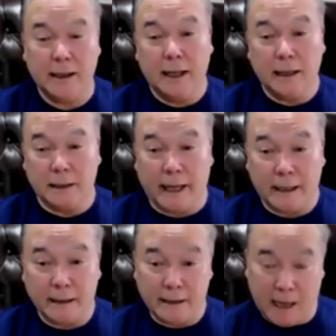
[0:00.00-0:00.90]

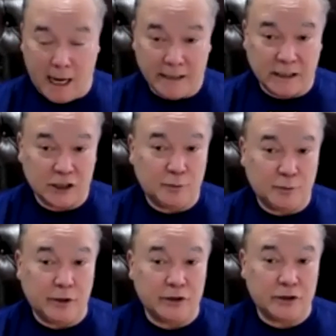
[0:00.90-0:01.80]
like guys
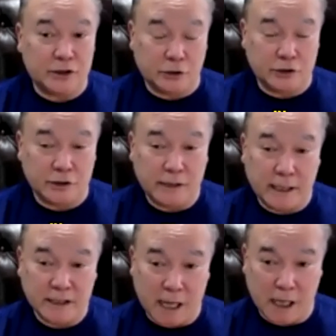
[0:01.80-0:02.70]
experience a surge in
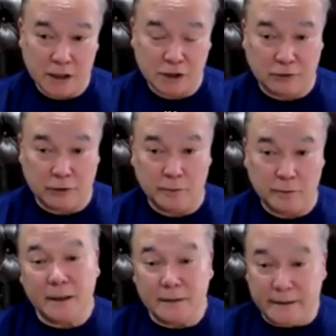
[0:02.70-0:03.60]
testosterone,
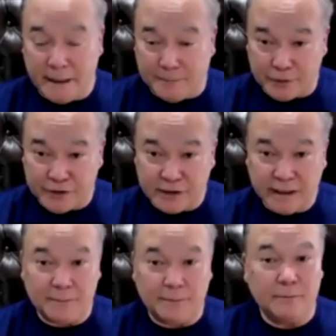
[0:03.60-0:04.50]
deeper
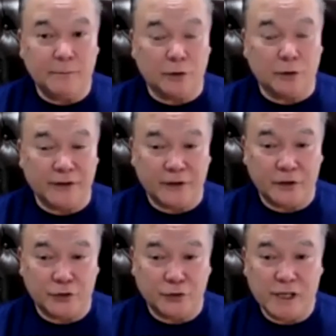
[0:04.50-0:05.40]
sleep, more vivid
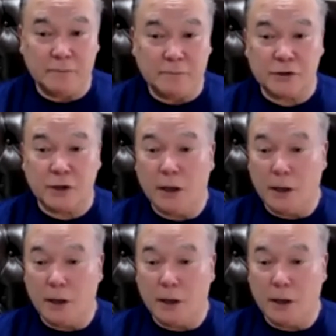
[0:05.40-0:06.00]
dreams,